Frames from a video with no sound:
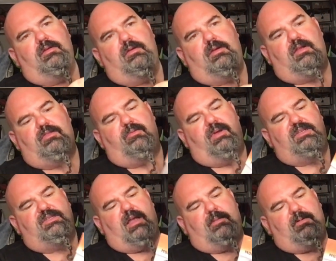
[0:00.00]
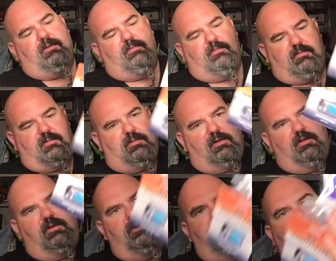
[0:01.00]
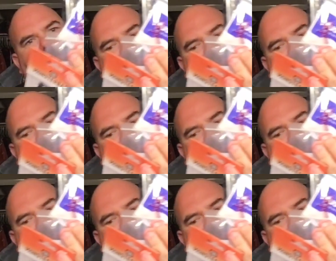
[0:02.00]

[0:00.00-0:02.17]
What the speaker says: got the weight stopper. So